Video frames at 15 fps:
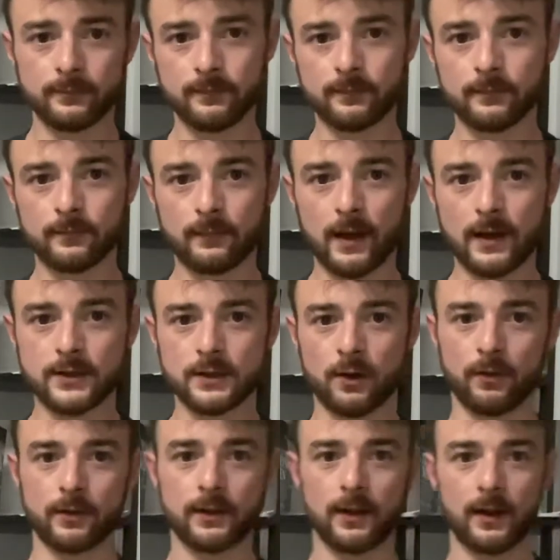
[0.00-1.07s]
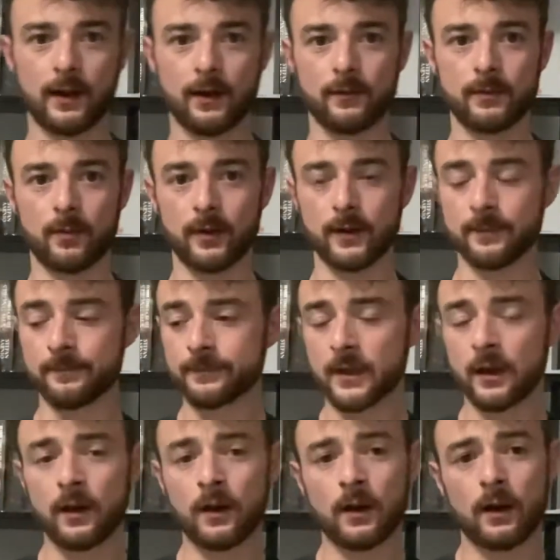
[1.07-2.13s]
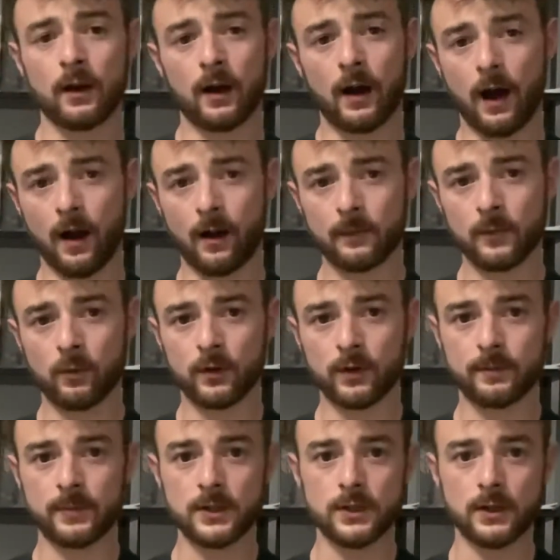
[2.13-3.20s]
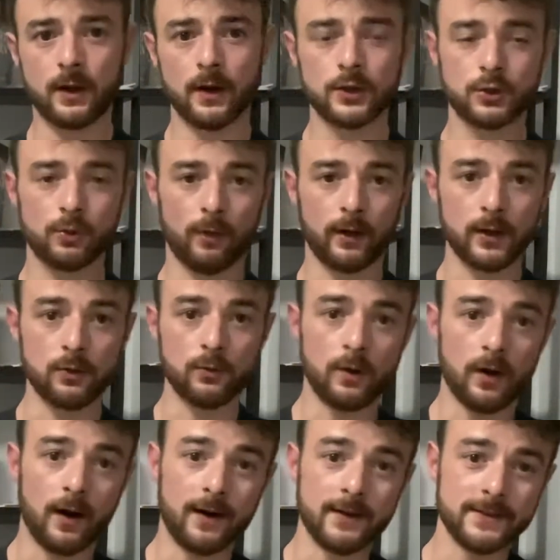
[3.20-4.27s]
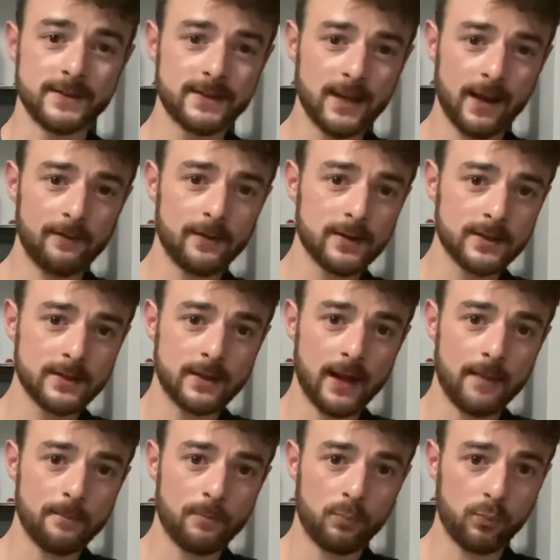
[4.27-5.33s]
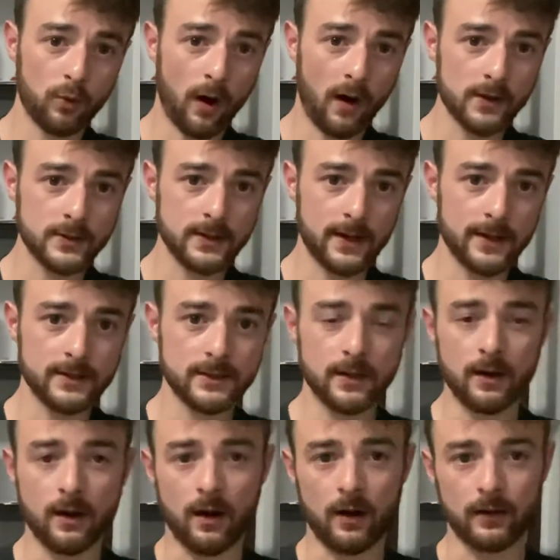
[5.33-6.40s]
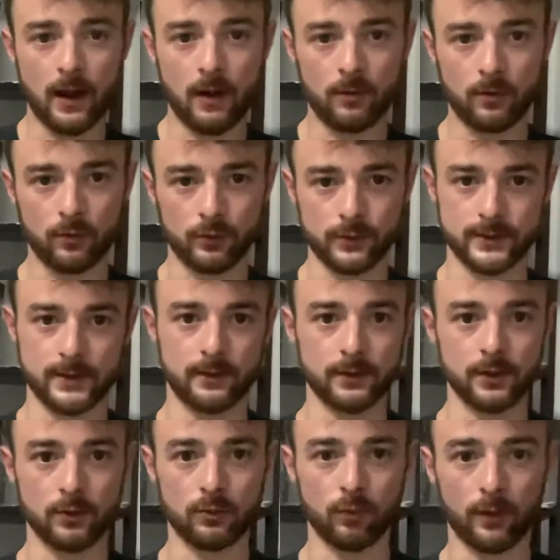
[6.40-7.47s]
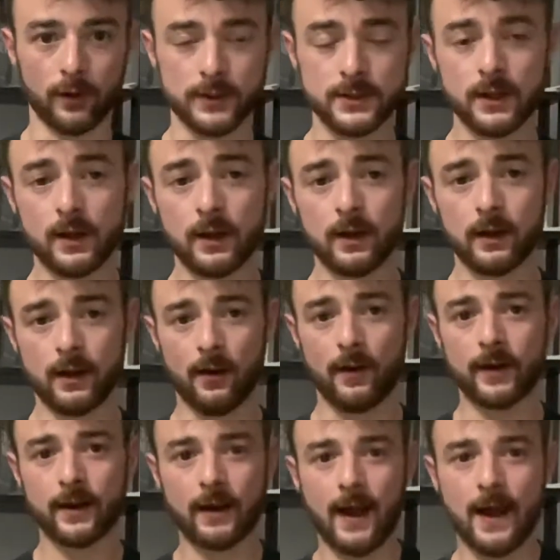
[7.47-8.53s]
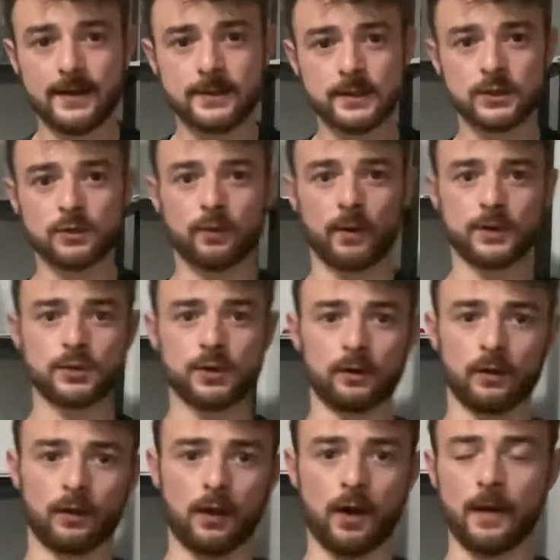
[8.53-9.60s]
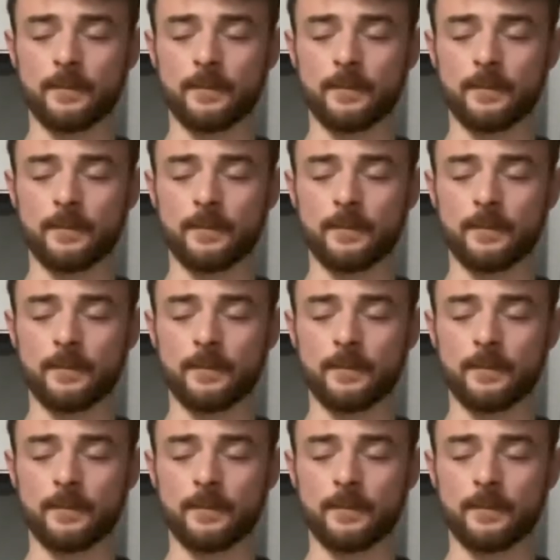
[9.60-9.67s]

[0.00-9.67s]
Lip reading: How's it going today, everybody? I'm going to be showing you a 7-step process on how a wholesale deal works. Now, I get asked this question a lot.